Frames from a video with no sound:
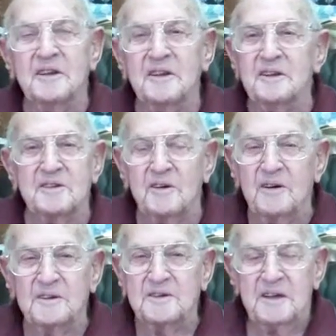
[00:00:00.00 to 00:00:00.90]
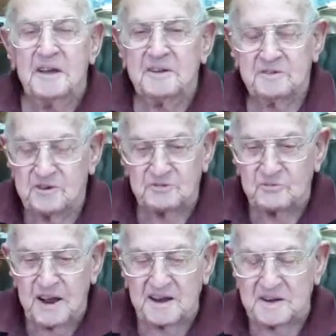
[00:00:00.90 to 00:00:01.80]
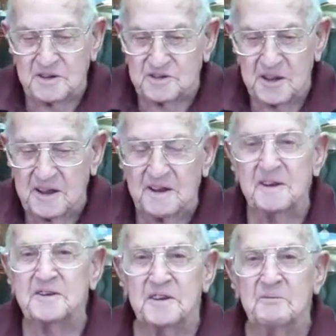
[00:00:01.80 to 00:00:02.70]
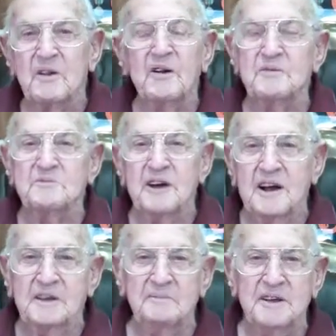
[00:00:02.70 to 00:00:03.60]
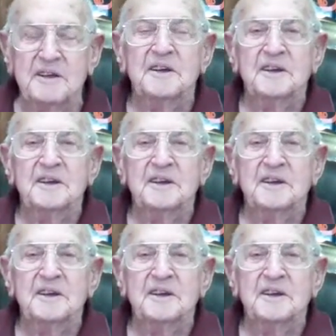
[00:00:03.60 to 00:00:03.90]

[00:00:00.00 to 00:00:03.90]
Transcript: little dog just wagged his tail and come along behind me.